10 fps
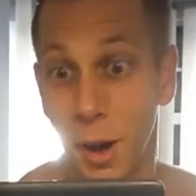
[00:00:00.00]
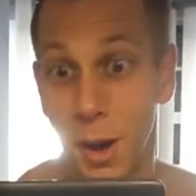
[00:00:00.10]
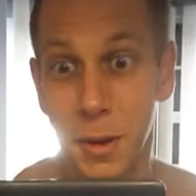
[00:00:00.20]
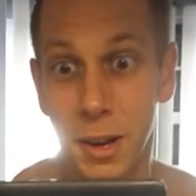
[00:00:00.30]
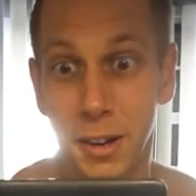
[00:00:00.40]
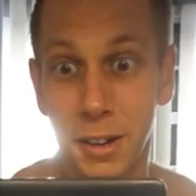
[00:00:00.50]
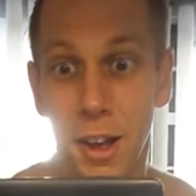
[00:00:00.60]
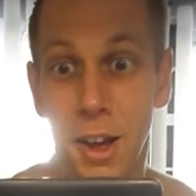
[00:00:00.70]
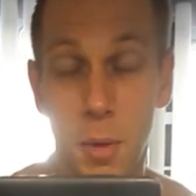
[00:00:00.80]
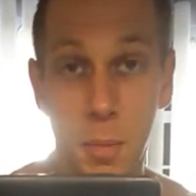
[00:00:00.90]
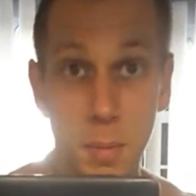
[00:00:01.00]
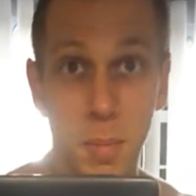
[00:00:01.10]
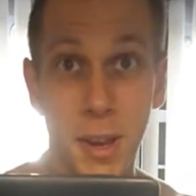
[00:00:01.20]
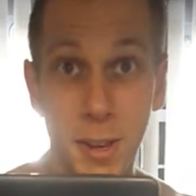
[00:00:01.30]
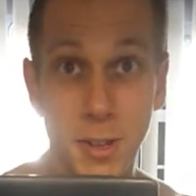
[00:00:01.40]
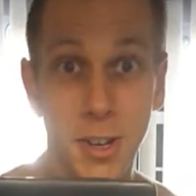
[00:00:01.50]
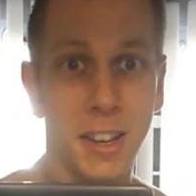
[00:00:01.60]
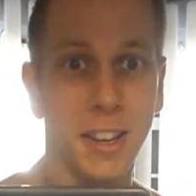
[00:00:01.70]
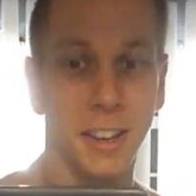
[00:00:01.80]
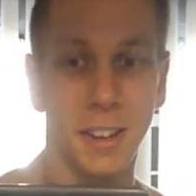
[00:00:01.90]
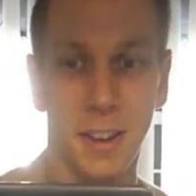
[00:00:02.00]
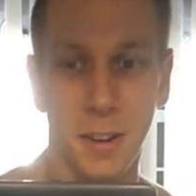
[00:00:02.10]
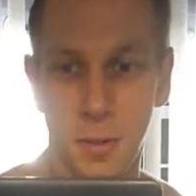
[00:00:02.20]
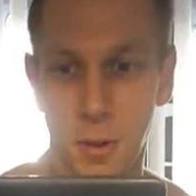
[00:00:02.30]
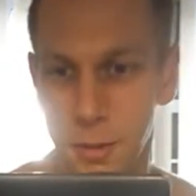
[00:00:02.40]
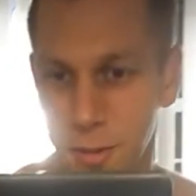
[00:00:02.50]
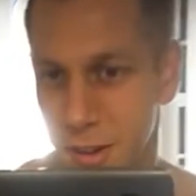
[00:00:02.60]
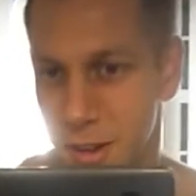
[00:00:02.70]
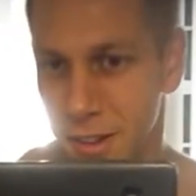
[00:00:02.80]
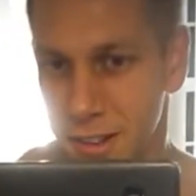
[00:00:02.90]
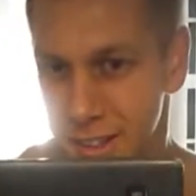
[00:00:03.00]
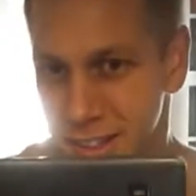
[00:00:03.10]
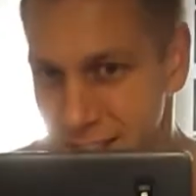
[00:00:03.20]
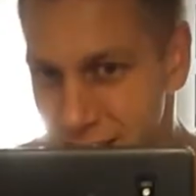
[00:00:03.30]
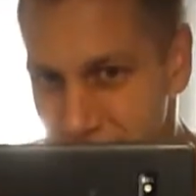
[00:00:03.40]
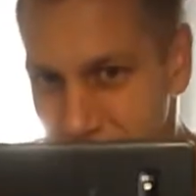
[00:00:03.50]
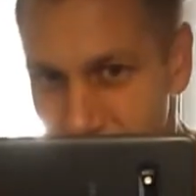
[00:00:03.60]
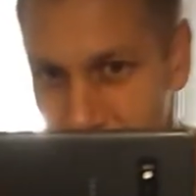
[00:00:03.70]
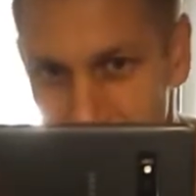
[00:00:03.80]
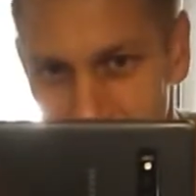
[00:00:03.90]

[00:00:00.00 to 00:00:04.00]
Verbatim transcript: I'm in Urban Beach in Canary Wharf. Sick lighting.